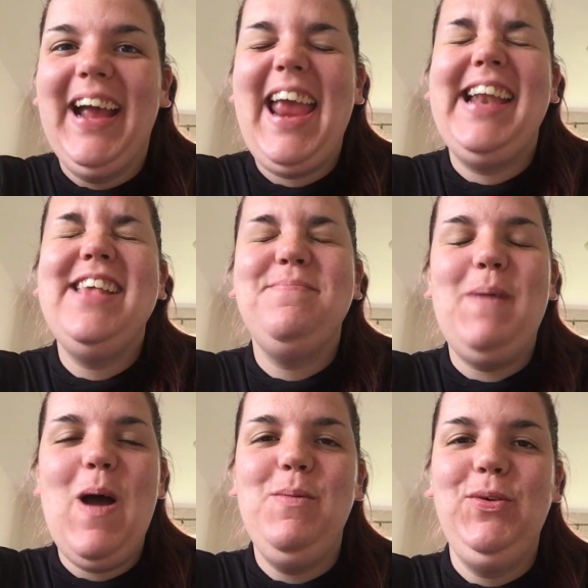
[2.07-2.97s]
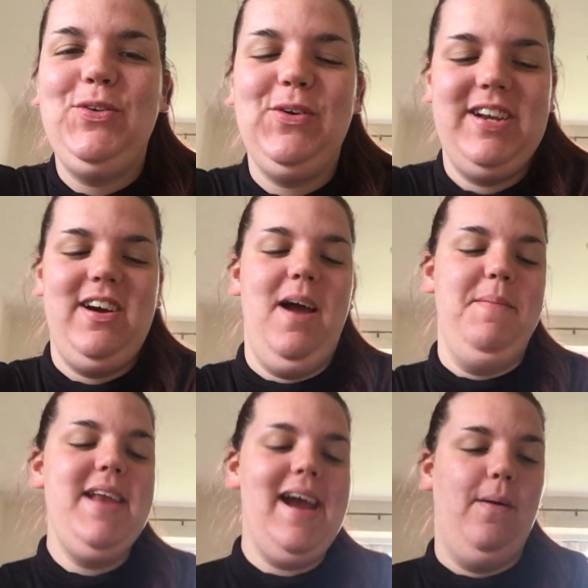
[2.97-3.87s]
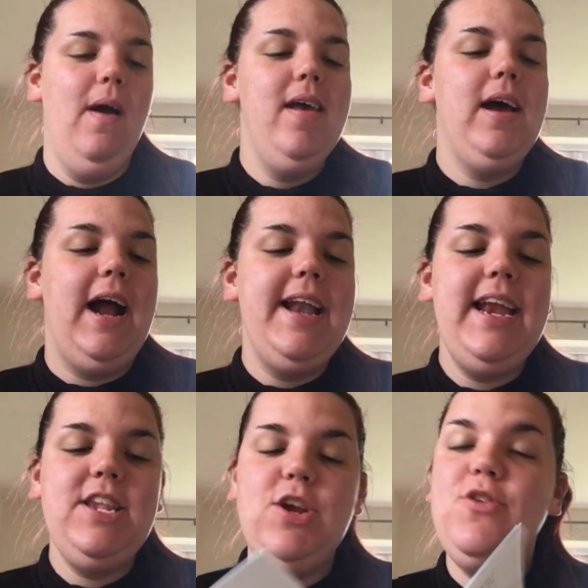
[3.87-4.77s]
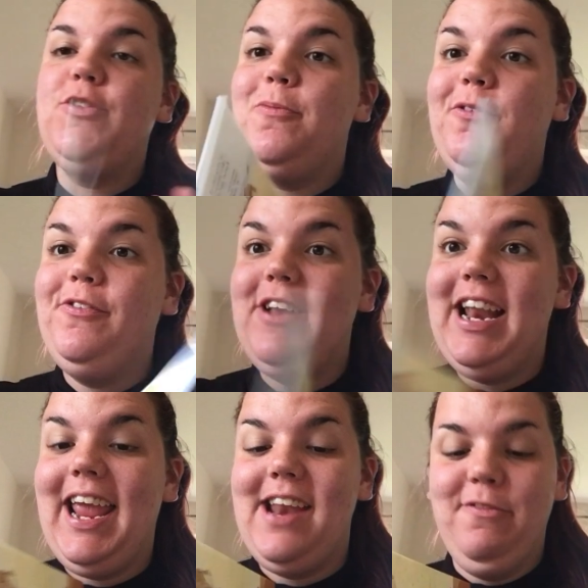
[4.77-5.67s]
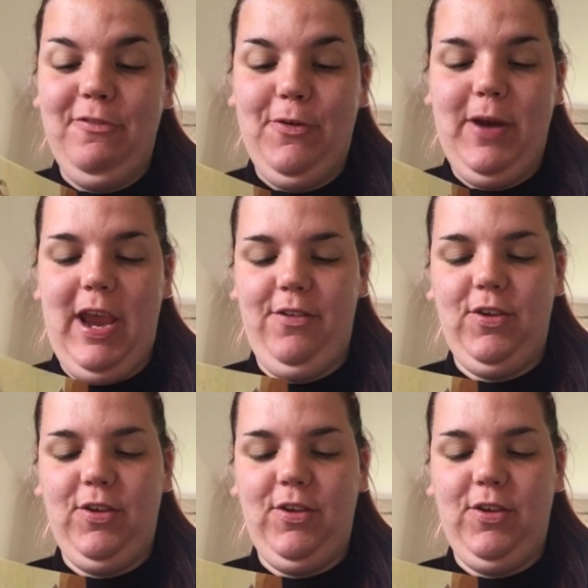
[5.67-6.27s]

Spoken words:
it is Bible story time. Now, I need to do some filling in for you.